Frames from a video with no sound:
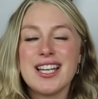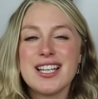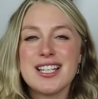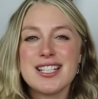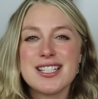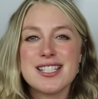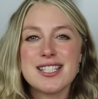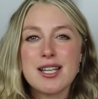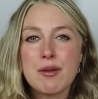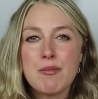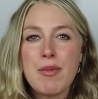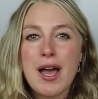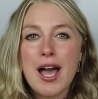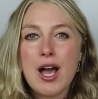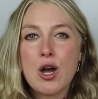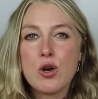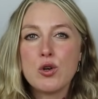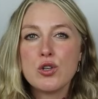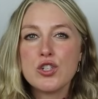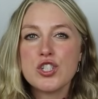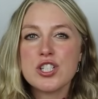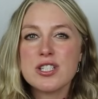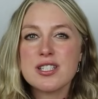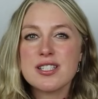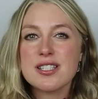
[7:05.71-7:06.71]
Somehow
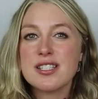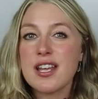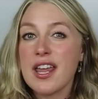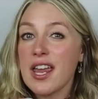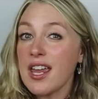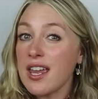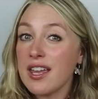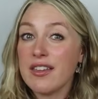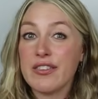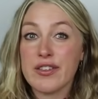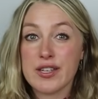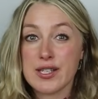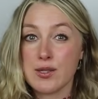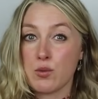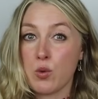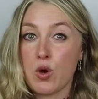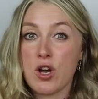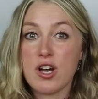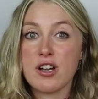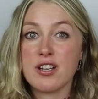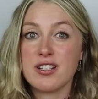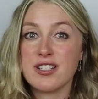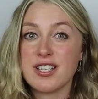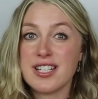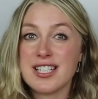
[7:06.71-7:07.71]
just saying this
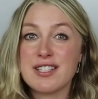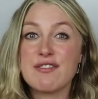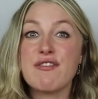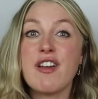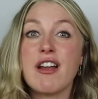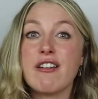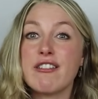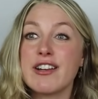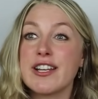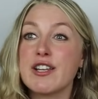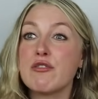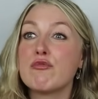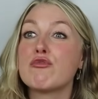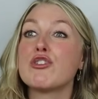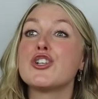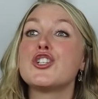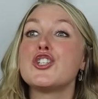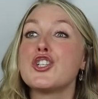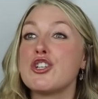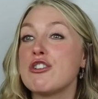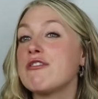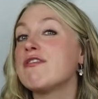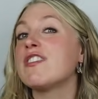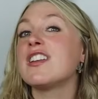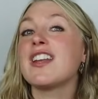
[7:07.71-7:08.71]
word is very
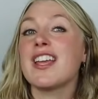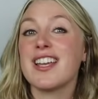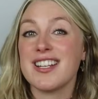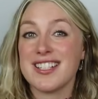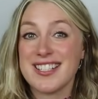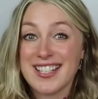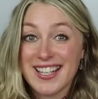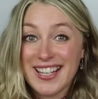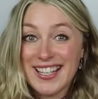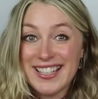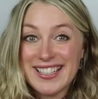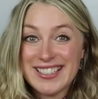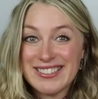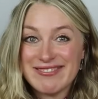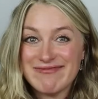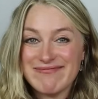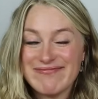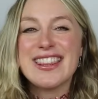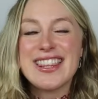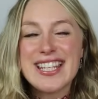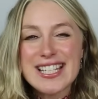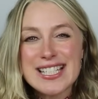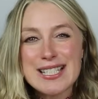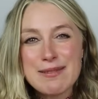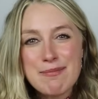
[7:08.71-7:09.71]
rejuvenating.
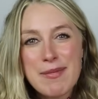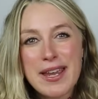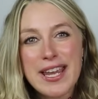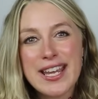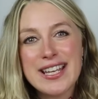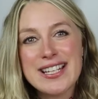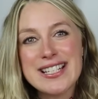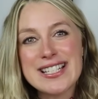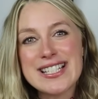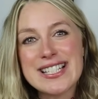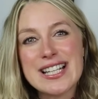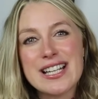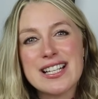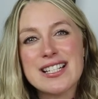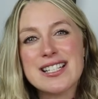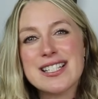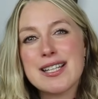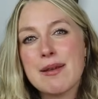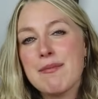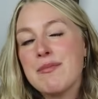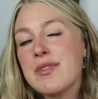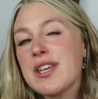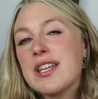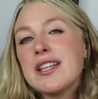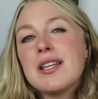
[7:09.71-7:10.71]
This means
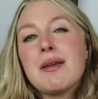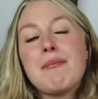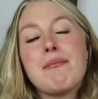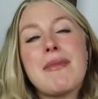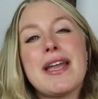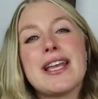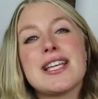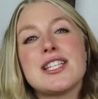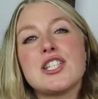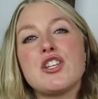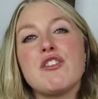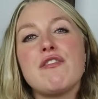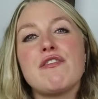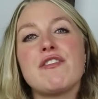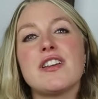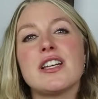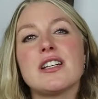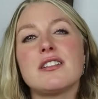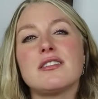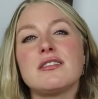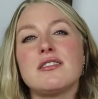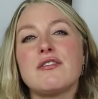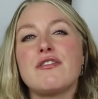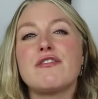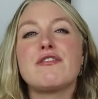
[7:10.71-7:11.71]
something that makes you
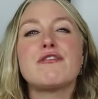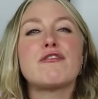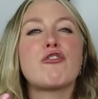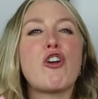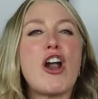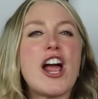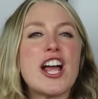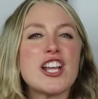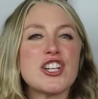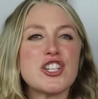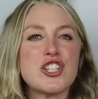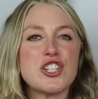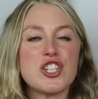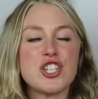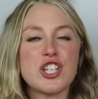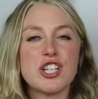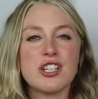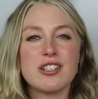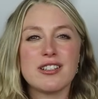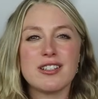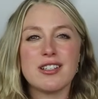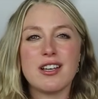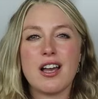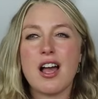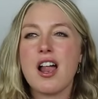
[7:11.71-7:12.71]
feel fresh,
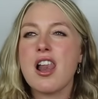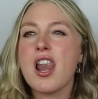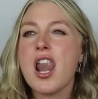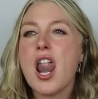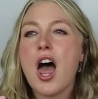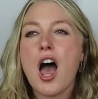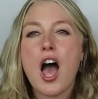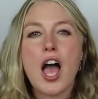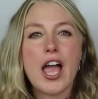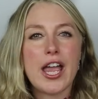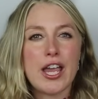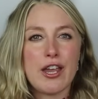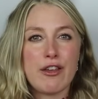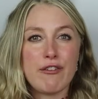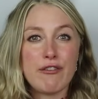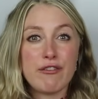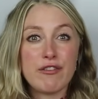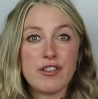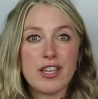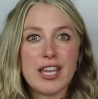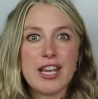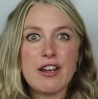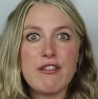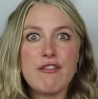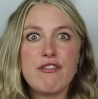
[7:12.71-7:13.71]
alive,
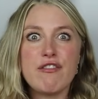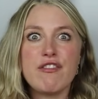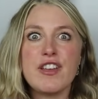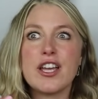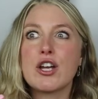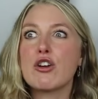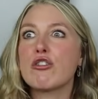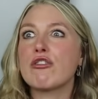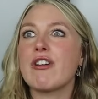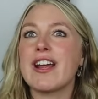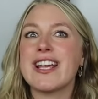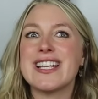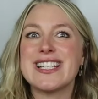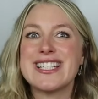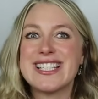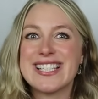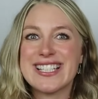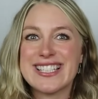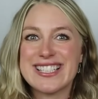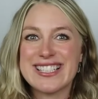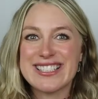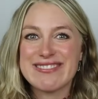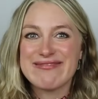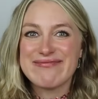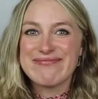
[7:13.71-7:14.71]

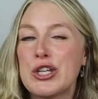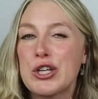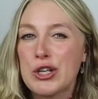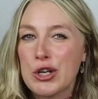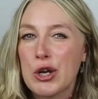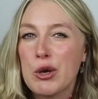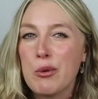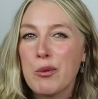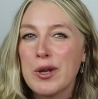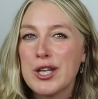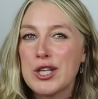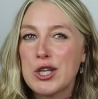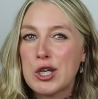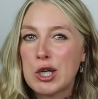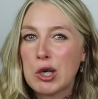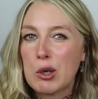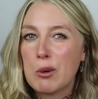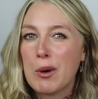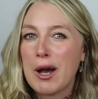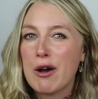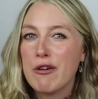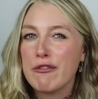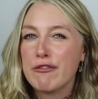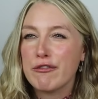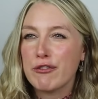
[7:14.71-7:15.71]
invigorated. You know when you go
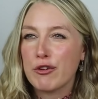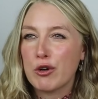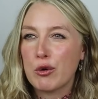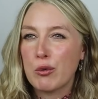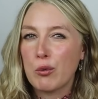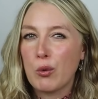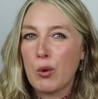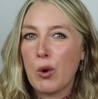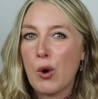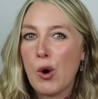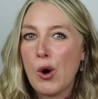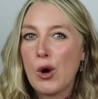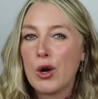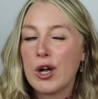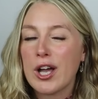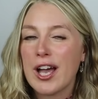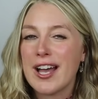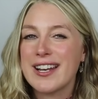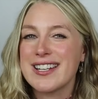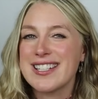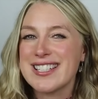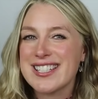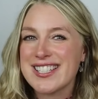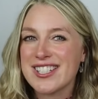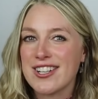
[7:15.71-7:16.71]
out for a walk
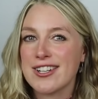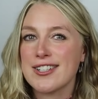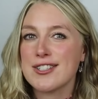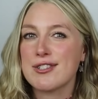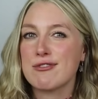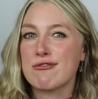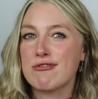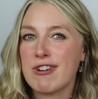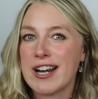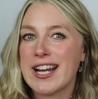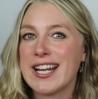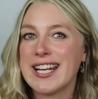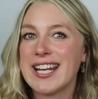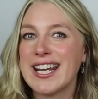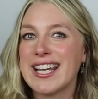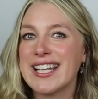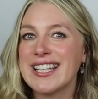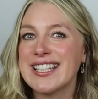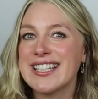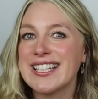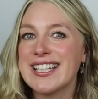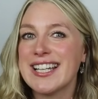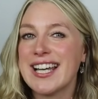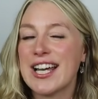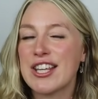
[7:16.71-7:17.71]
and it starts
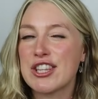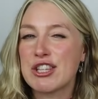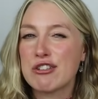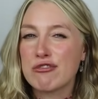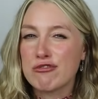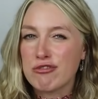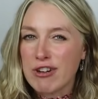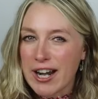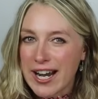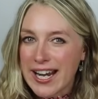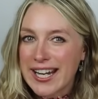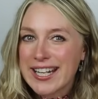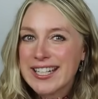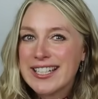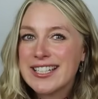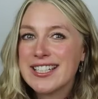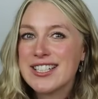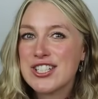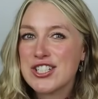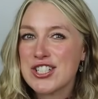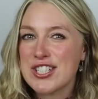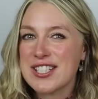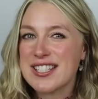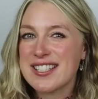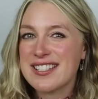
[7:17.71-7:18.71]
raining and the rain
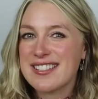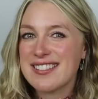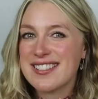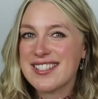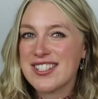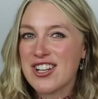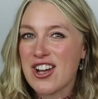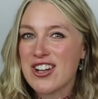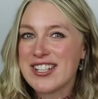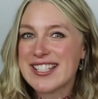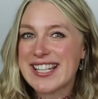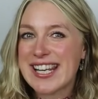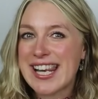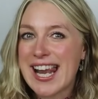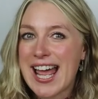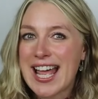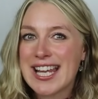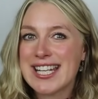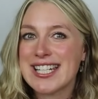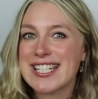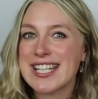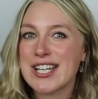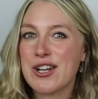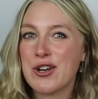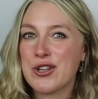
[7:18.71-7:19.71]
just starts
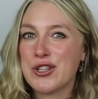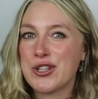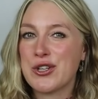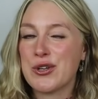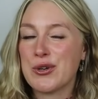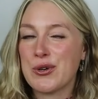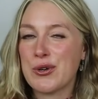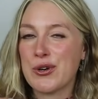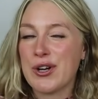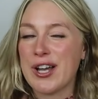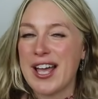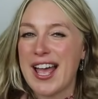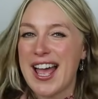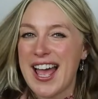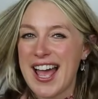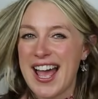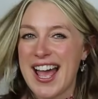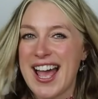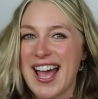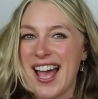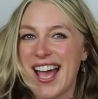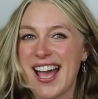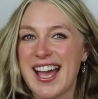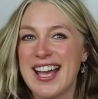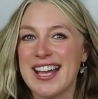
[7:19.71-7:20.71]
landing on your
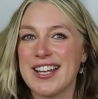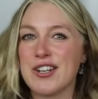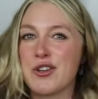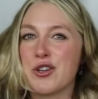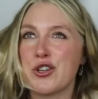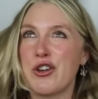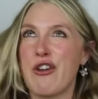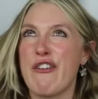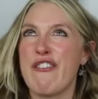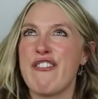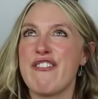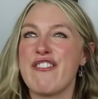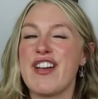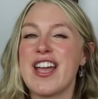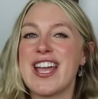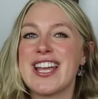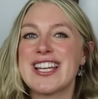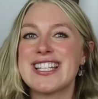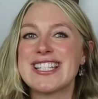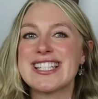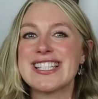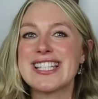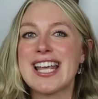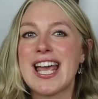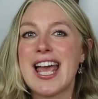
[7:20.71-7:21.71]
hair and on your
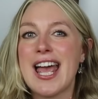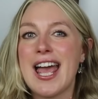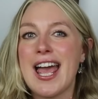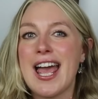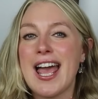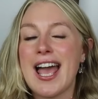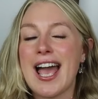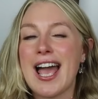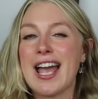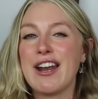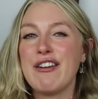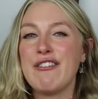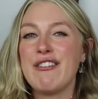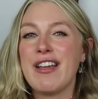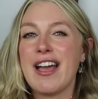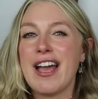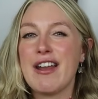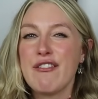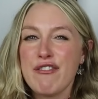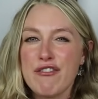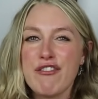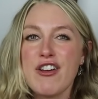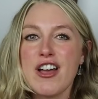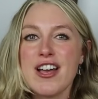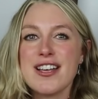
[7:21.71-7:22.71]
face, and
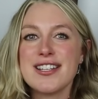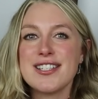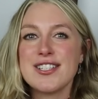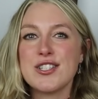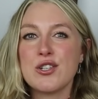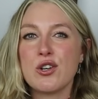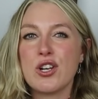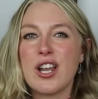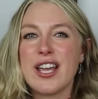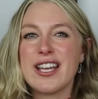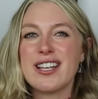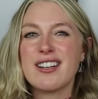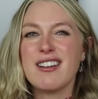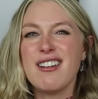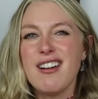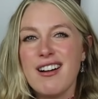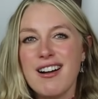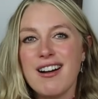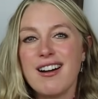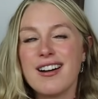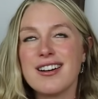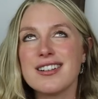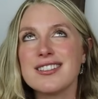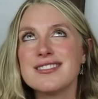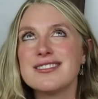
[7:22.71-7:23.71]
at first you're like,
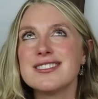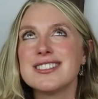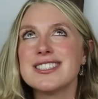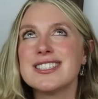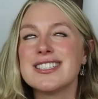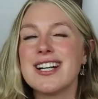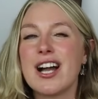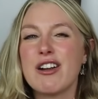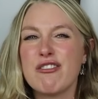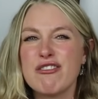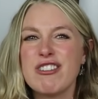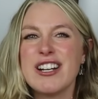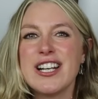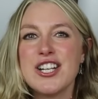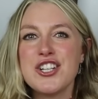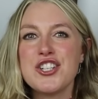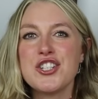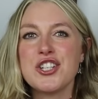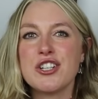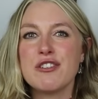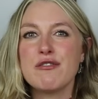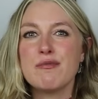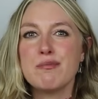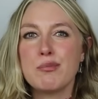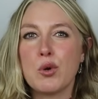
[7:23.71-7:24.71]
oh, I really
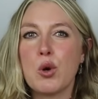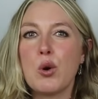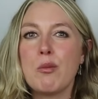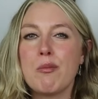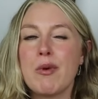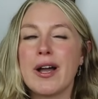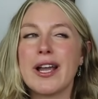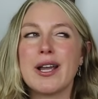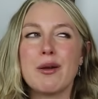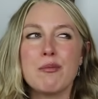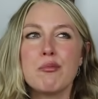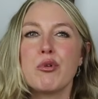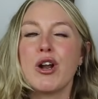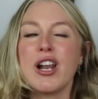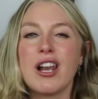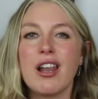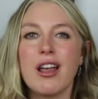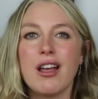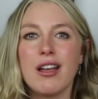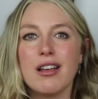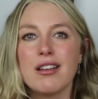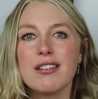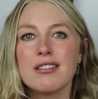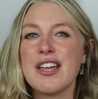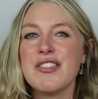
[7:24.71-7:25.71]
should have bought my
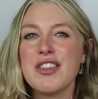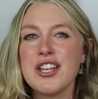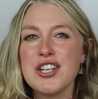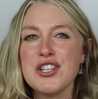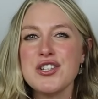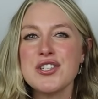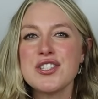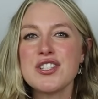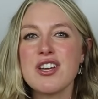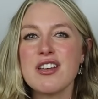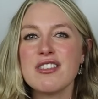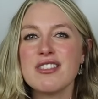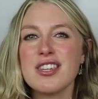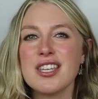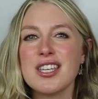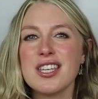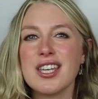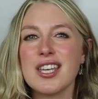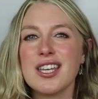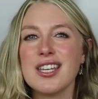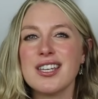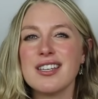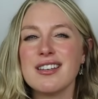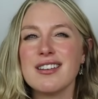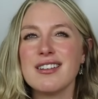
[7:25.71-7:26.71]
umbrella. And then you start
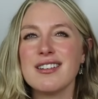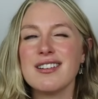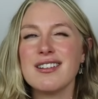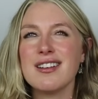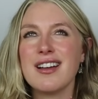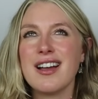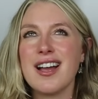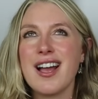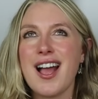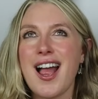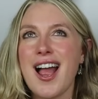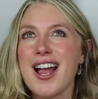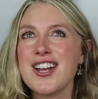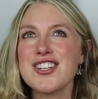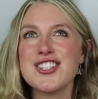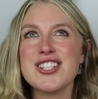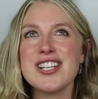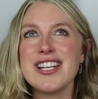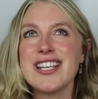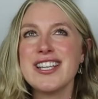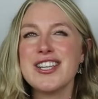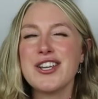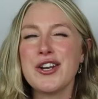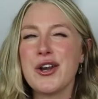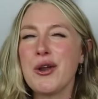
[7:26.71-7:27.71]
thinking,
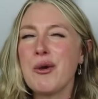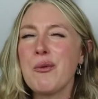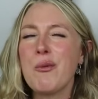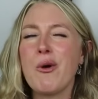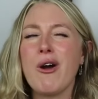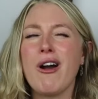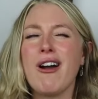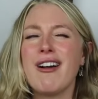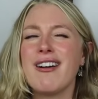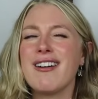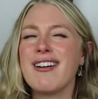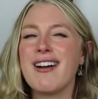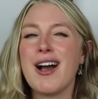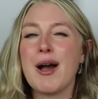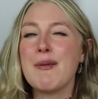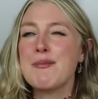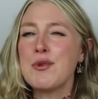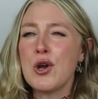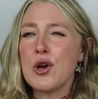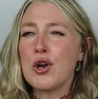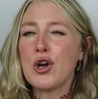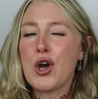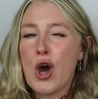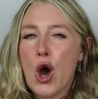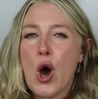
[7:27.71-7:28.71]
actually, you know what? I'm
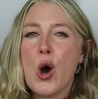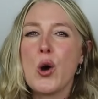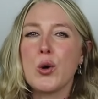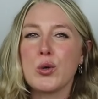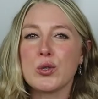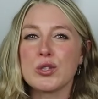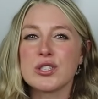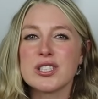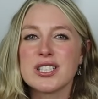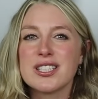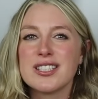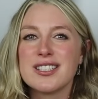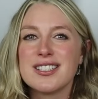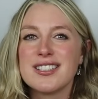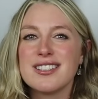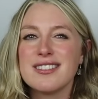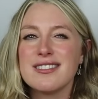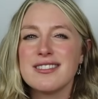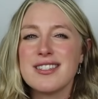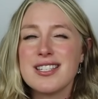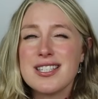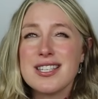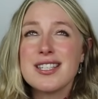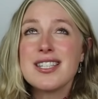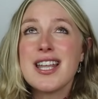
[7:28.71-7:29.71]
not cold.
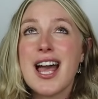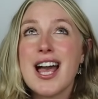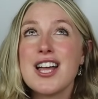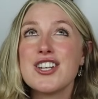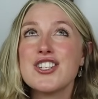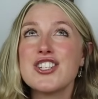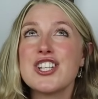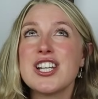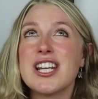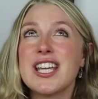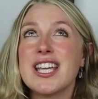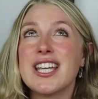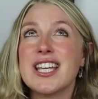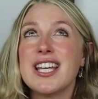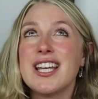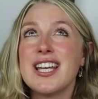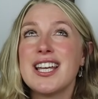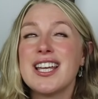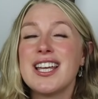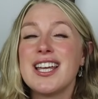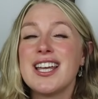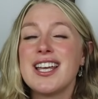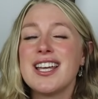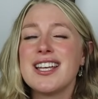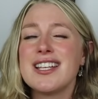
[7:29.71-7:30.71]
This is actually
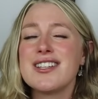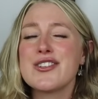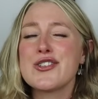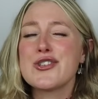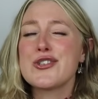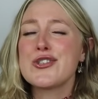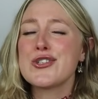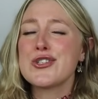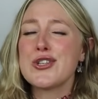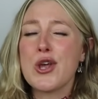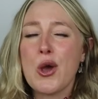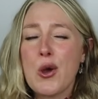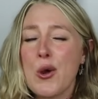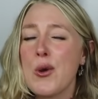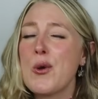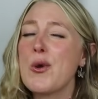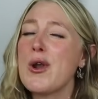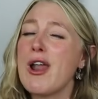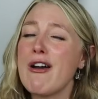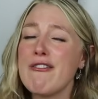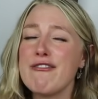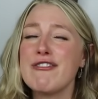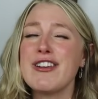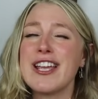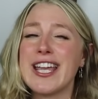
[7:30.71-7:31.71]
so
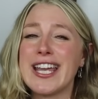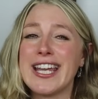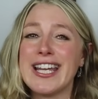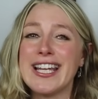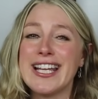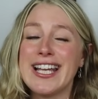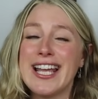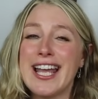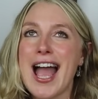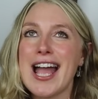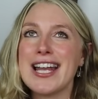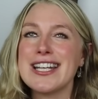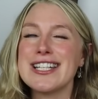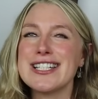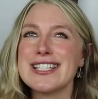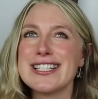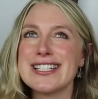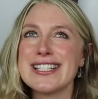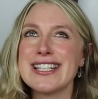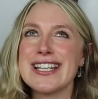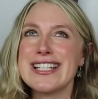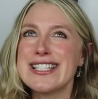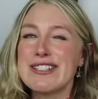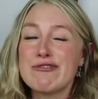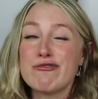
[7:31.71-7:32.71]
lovely, and
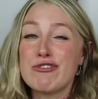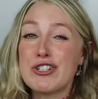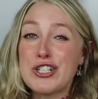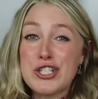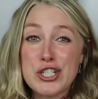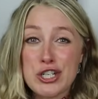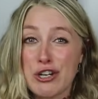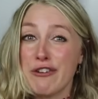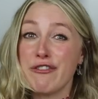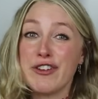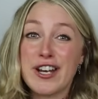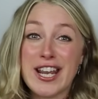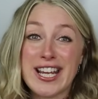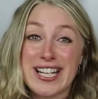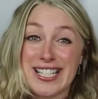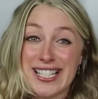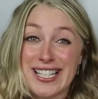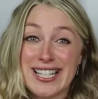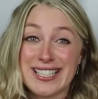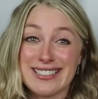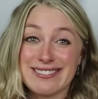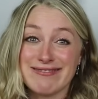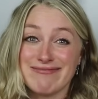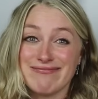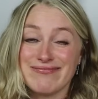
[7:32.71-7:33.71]
it's
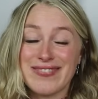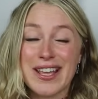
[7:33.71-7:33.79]
rejuvenating.